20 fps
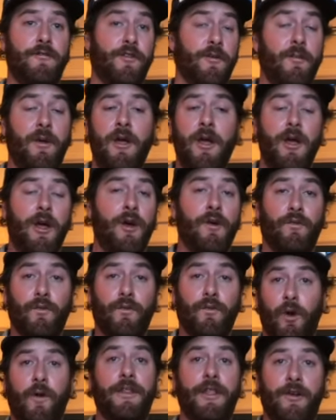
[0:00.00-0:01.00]
So from
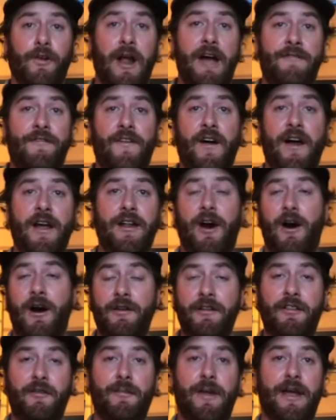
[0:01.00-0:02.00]
rolling the
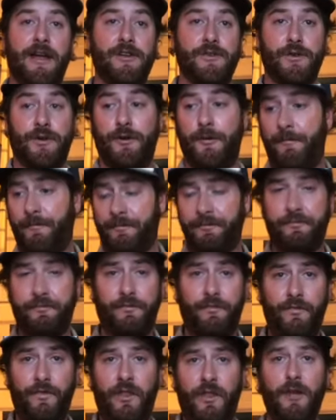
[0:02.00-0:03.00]
graphite onto the mandrel,
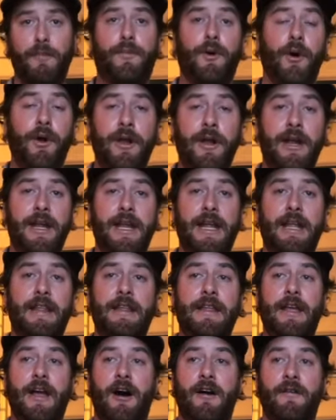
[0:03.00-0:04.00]
putting it
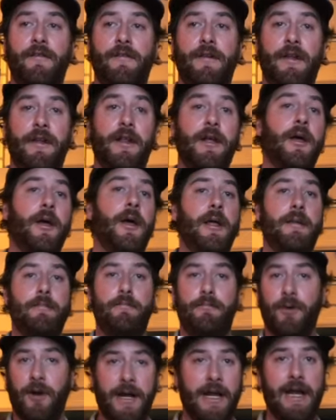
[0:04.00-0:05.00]
in the oven,
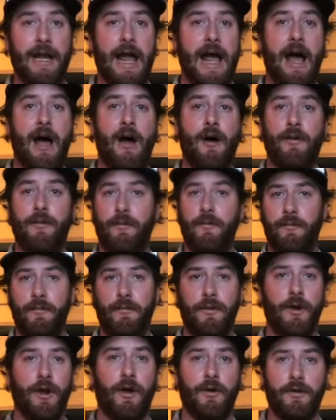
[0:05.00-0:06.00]
bringing it
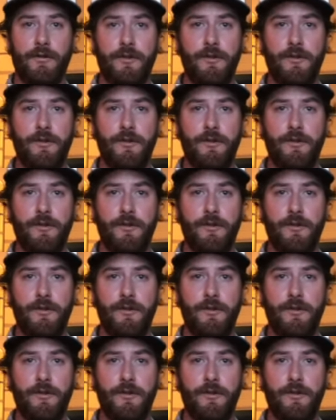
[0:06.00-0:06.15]
out,